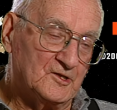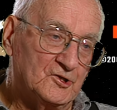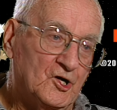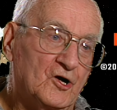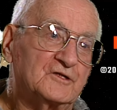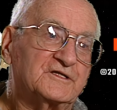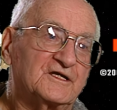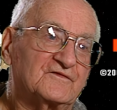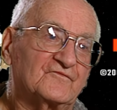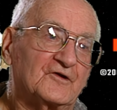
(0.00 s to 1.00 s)

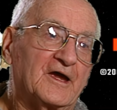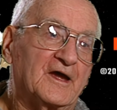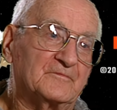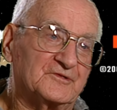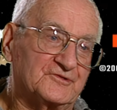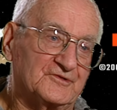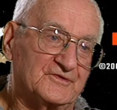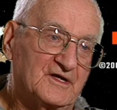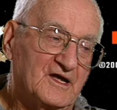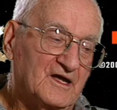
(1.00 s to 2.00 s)
contest for amateurs.
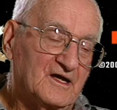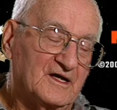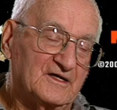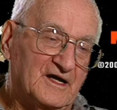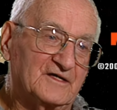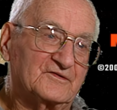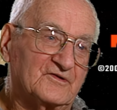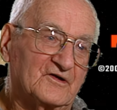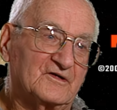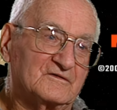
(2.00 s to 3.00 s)
And I
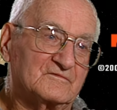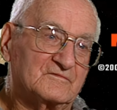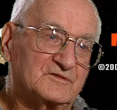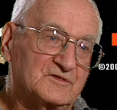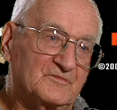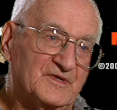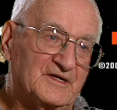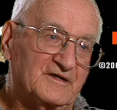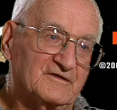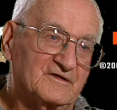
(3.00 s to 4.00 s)
started
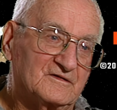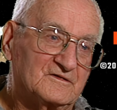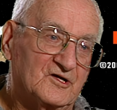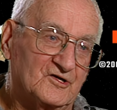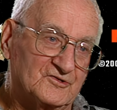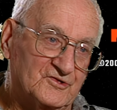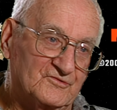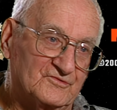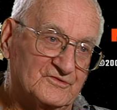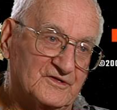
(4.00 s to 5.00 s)
submitting
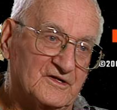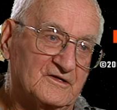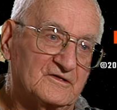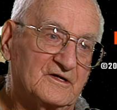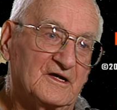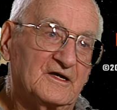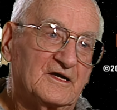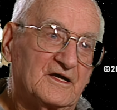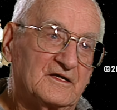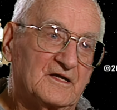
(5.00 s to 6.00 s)
cartoons there,
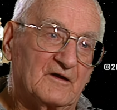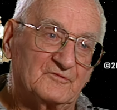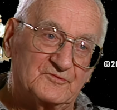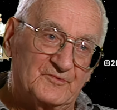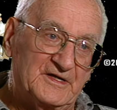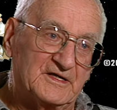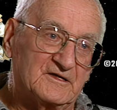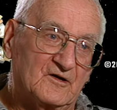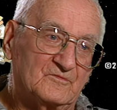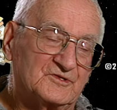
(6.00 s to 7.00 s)
and I was
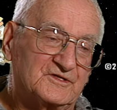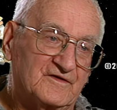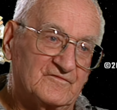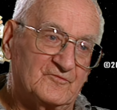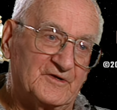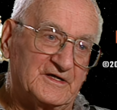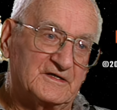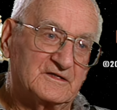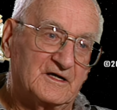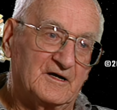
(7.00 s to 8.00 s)
winning almost every
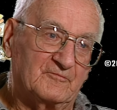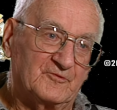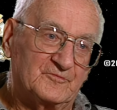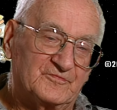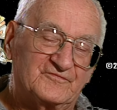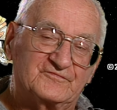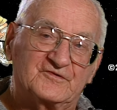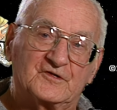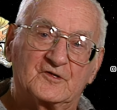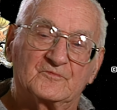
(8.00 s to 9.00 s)
week. I would
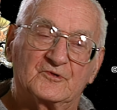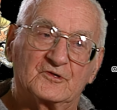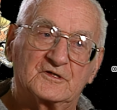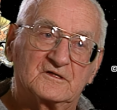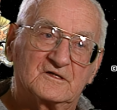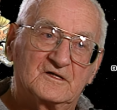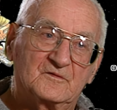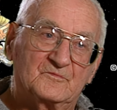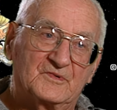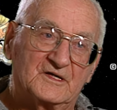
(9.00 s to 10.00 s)
prepare a book,
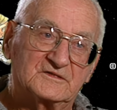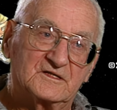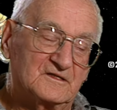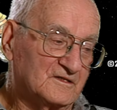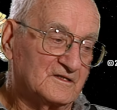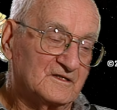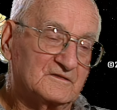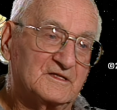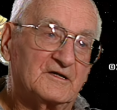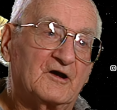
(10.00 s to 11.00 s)
but
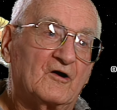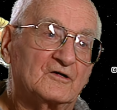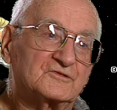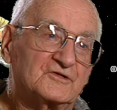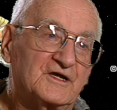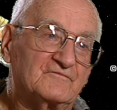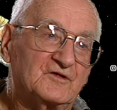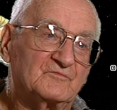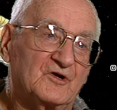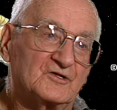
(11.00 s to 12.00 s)
they also gave
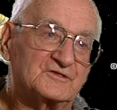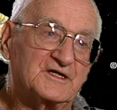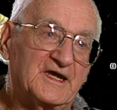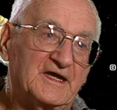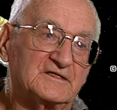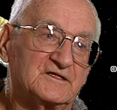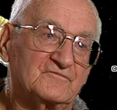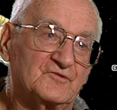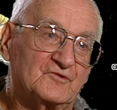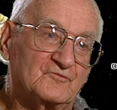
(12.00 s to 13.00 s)
you a box of candy
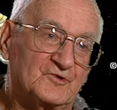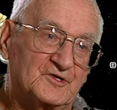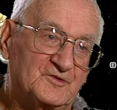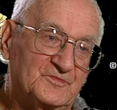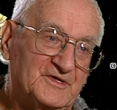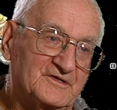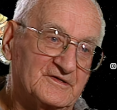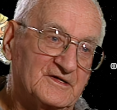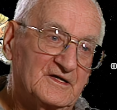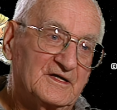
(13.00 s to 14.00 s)
if your work
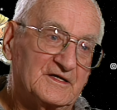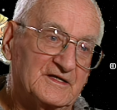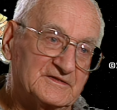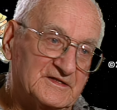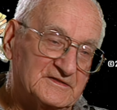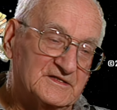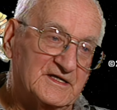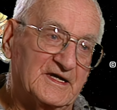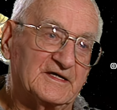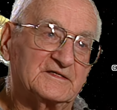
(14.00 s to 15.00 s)
appeared. And I'd get the
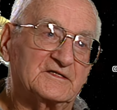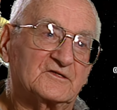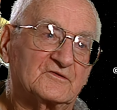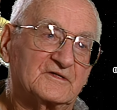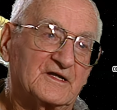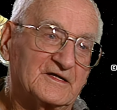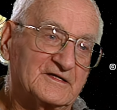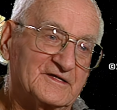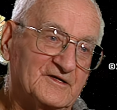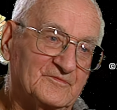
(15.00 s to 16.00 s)
candy so that I
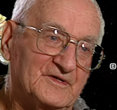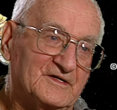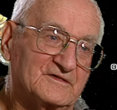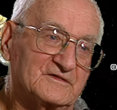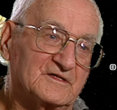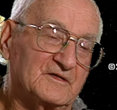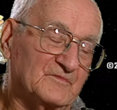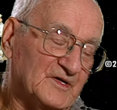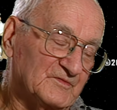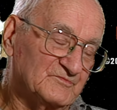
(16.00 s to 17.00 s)
could help out, and
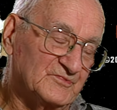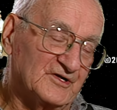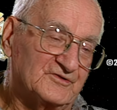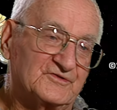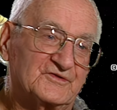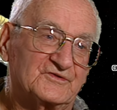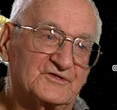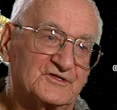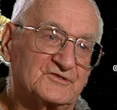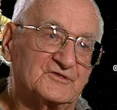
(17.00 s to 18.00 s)
my brothers and
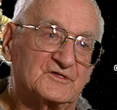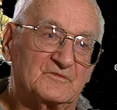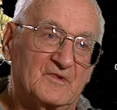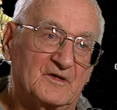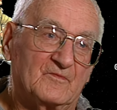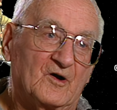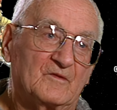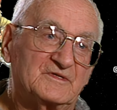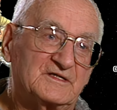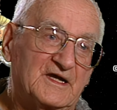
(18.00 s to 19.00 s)
sisters and my
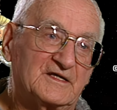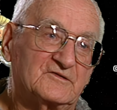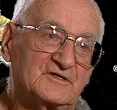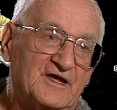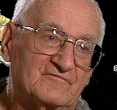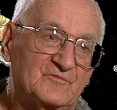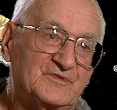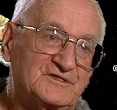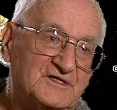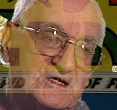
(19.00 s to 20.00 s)
mom and dad could have a piece of